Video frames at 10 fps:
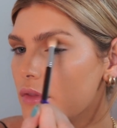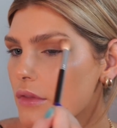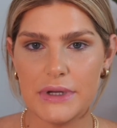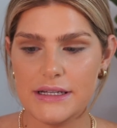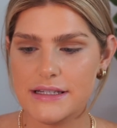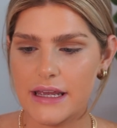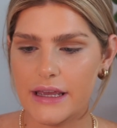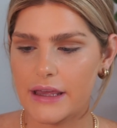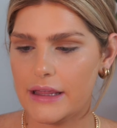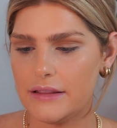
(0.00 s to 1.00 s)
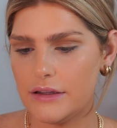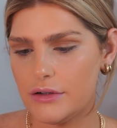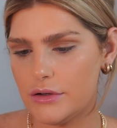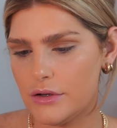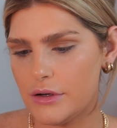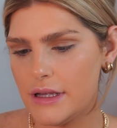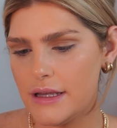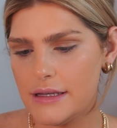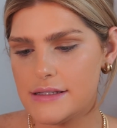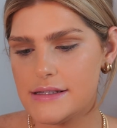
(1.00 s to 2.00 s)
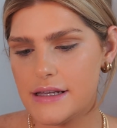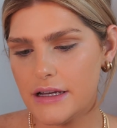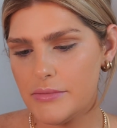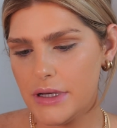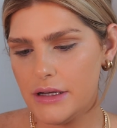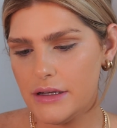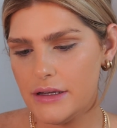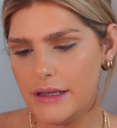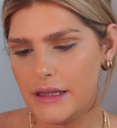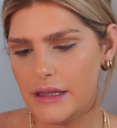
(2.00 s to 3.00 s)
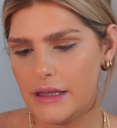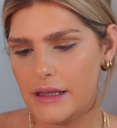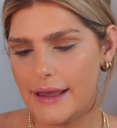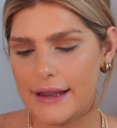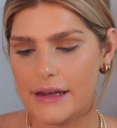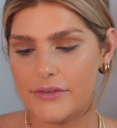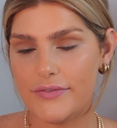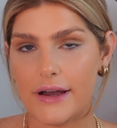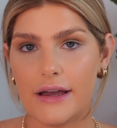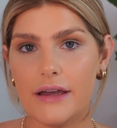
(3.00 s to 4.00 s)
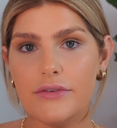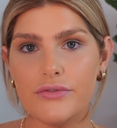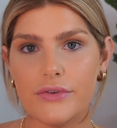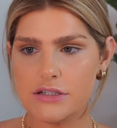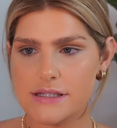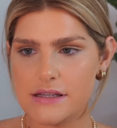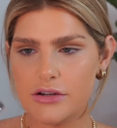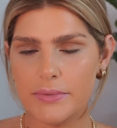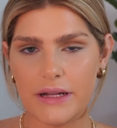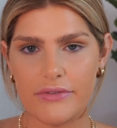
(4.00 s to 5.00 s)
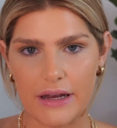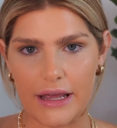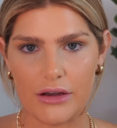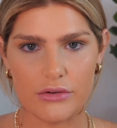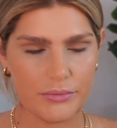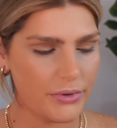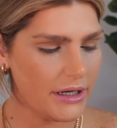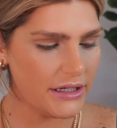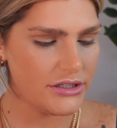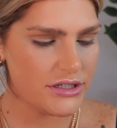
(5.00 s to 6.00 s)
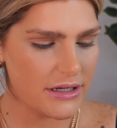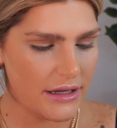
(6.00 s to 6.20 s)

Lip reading: I'm going to take a little Sigma E85, just a little bit of an angled brush,